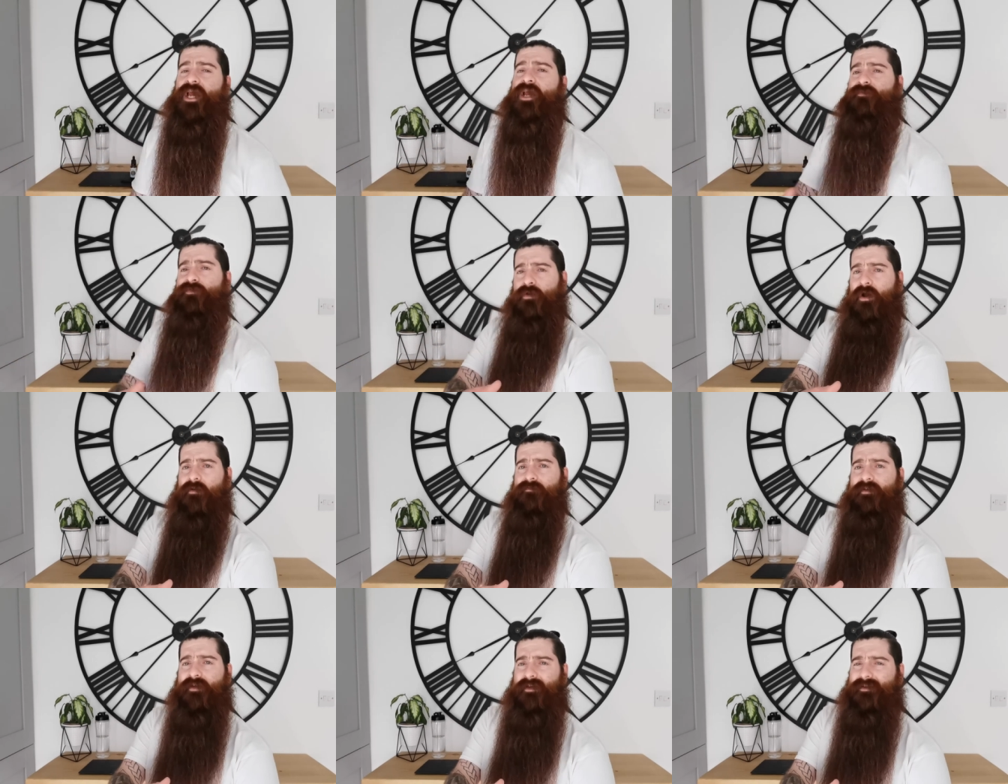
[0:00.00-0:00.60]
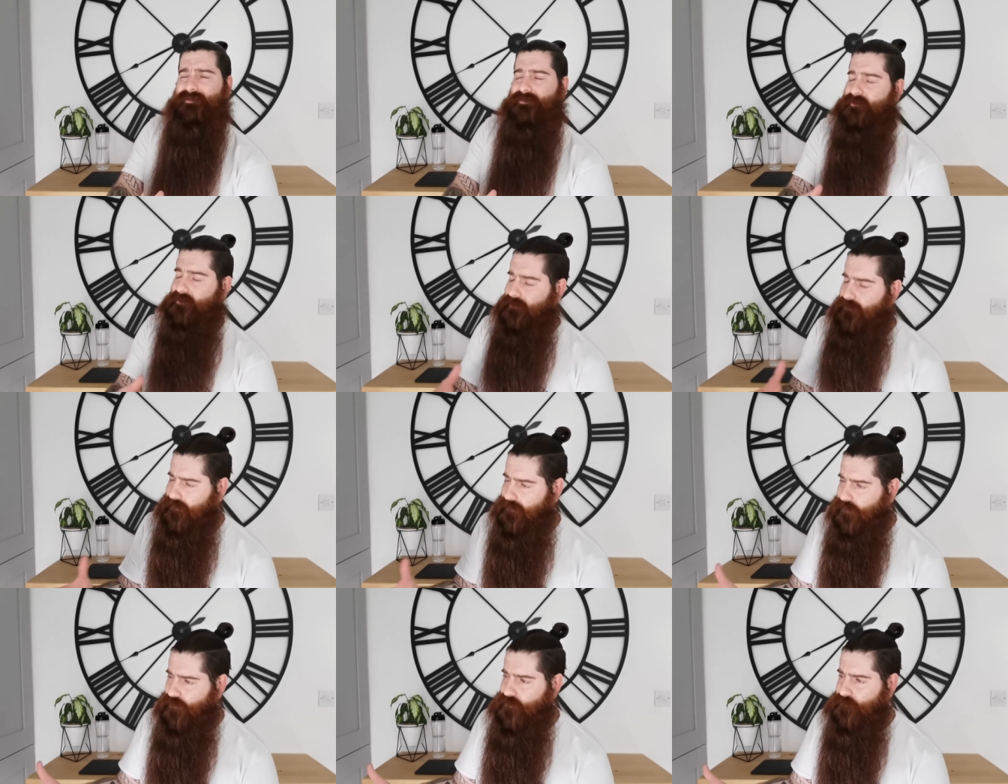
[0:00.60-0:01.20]
If you have it,
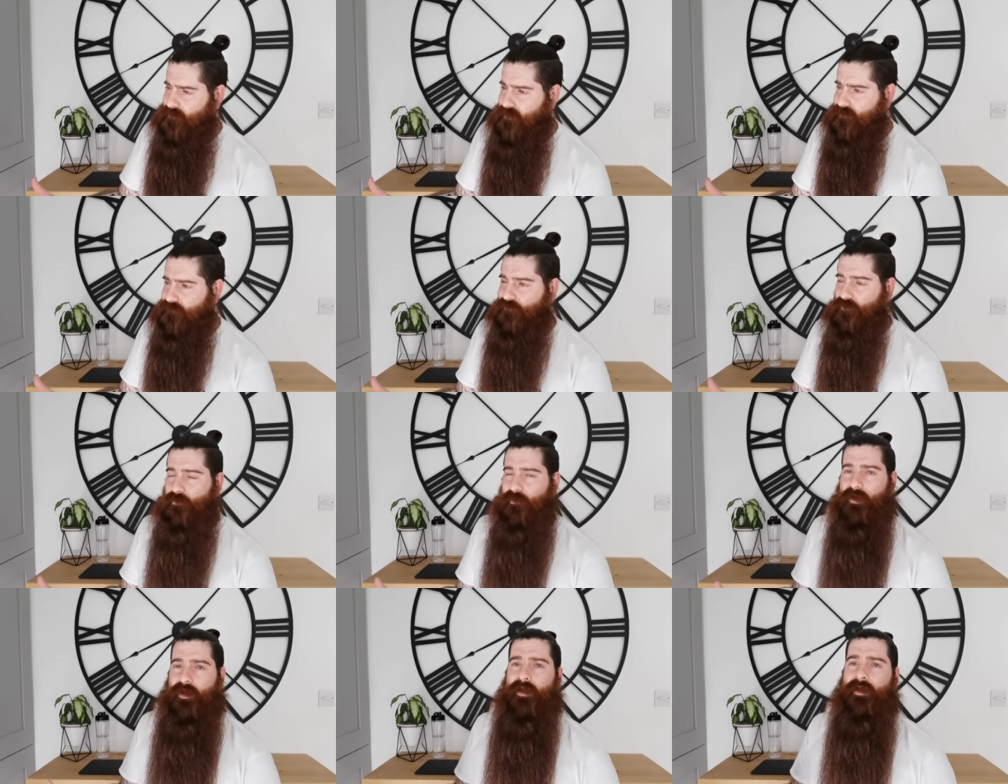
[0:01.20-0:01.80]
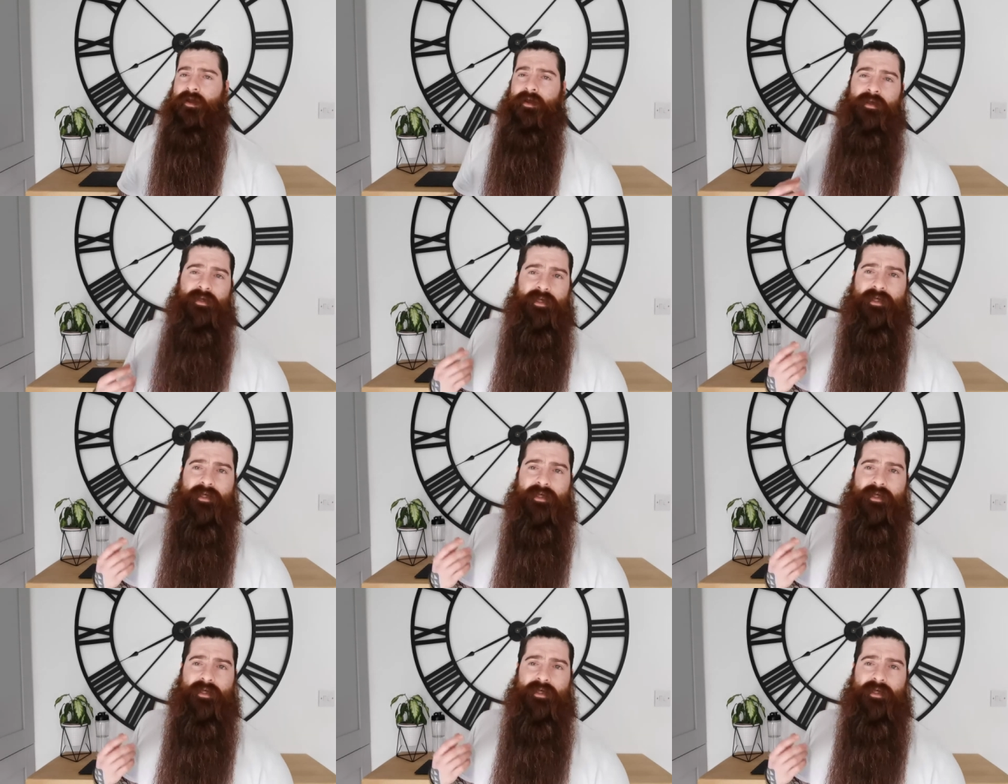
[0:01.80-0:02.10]
or you've been through it,